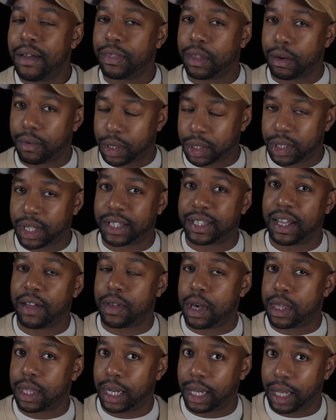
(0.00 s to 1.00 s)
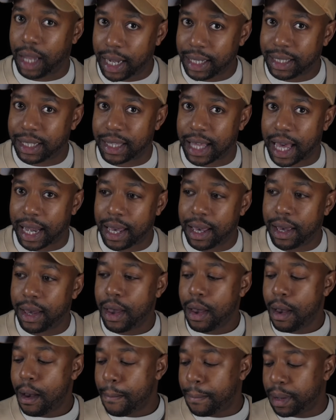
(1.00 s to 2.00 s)
There are sticks out there that are lighter than it,
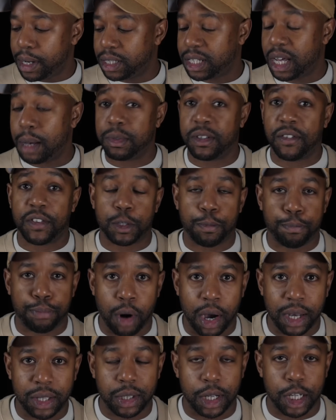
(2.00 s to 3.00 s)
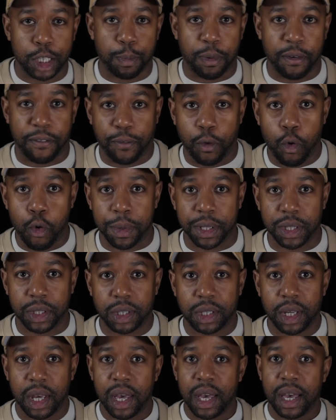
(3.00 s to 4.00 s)
but in terms of its price and its
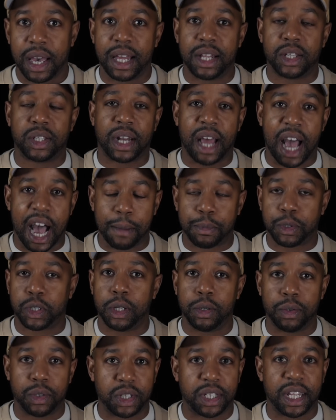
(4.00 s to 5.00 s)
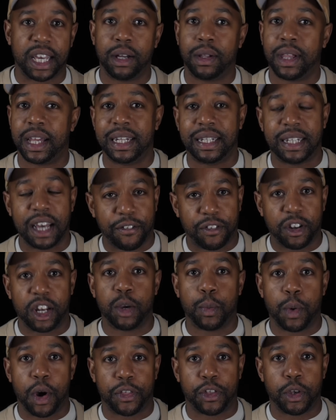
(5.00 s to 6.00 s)
performance, it is an absolute steal and definitely
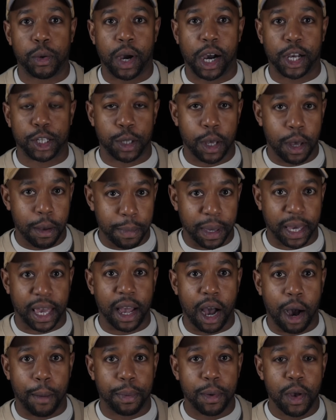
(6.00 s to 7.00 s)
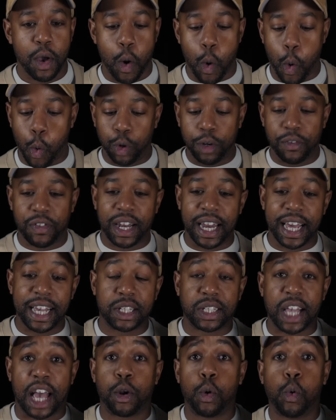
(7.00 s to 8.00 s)
worth you guys picking up. All of the
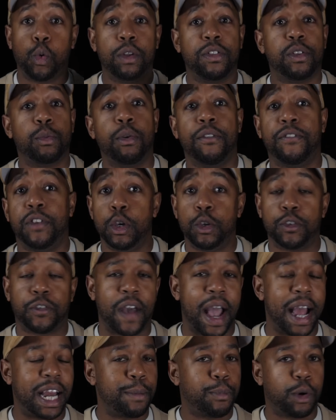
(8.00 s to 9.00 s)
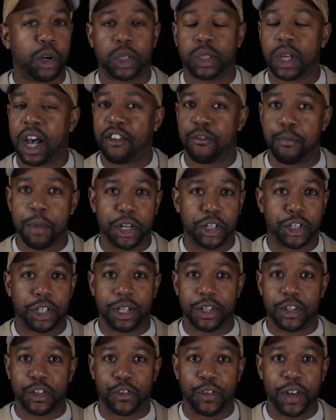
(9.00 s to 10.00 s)
links and all of the reviews for any products I've
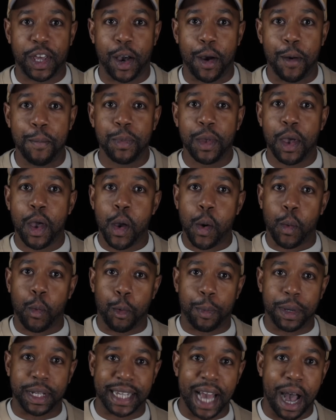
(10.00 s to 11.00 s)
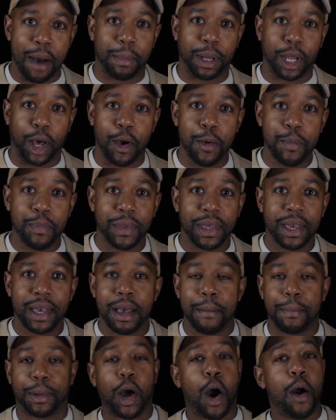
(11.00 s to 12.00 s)
mentioned in this video will be down below.
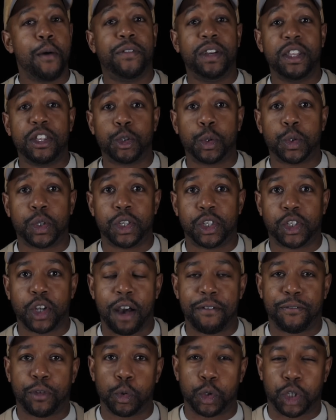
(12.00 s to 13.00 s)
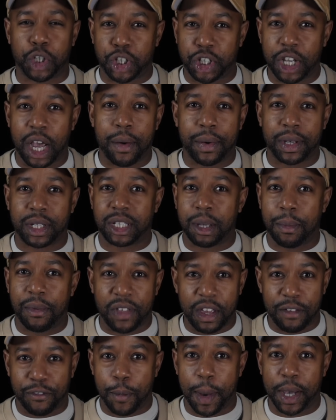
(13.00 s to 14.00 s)
But hopefully this was insightful, just sharing some of
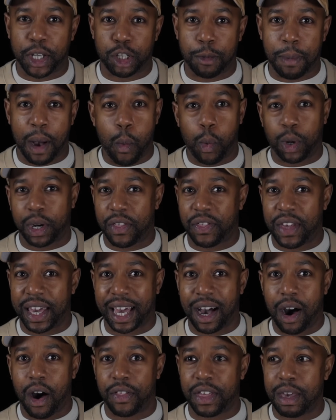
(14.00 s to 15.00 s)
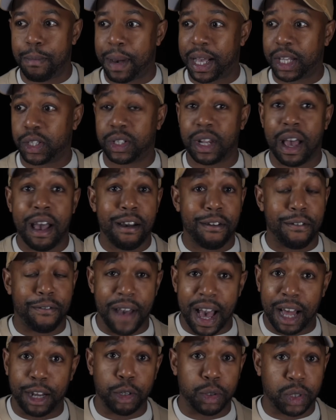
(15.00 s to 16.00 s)
the information about what I think are the best
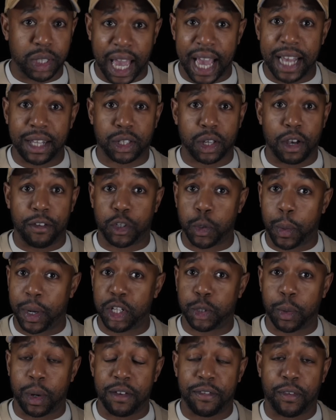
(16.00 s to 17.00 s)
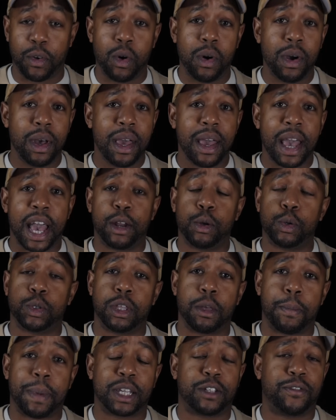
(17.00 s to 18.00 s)
value skates of 2024 and also
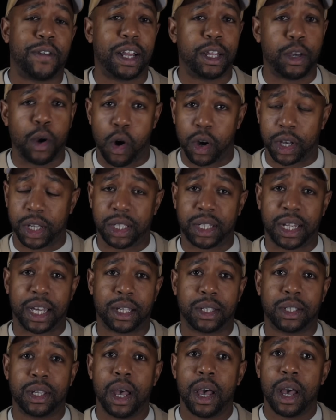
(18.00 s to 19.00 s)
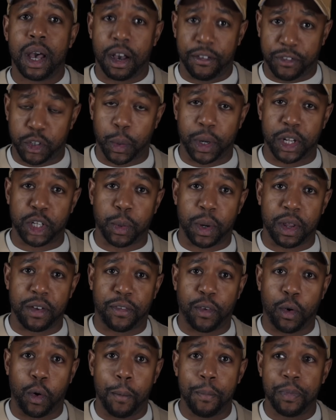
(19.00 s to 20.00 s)
the best value hockey sticks of
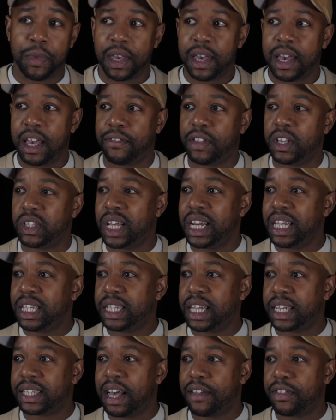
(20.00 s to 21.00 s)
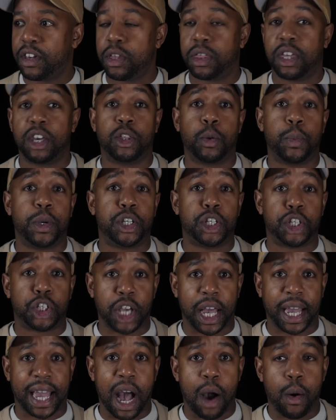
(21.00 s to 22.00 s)
2024. If there's any sticks out there you think that we should
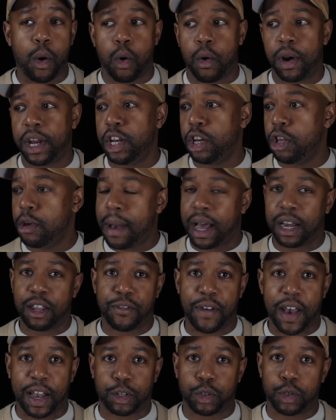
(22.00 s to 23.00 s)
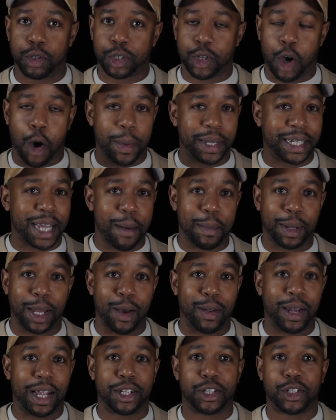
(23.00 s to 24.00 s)
check out or any new manufacturers, comment down
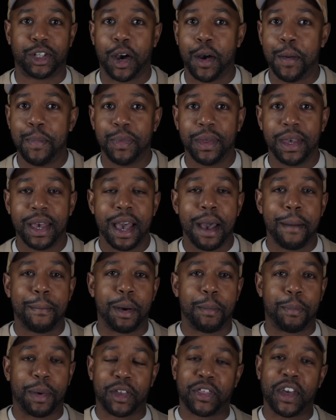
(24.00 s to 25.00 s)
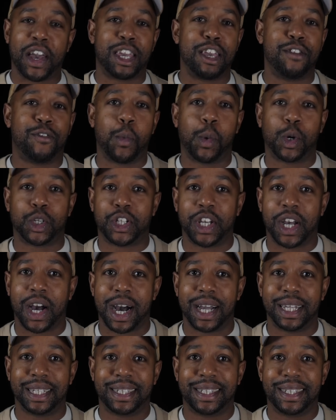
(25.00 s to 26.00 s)
below, let us know. But big thank you for watching,
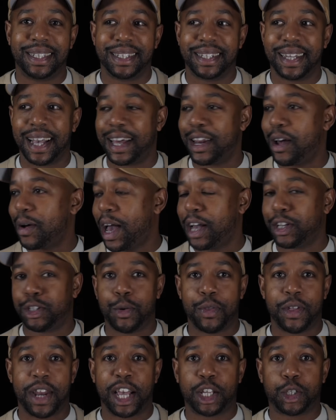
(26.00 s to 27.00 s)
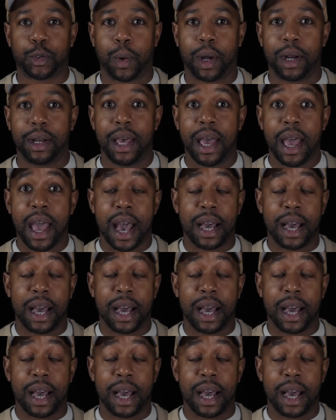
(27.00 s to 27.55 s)
guys, and I'll catch you in the next one.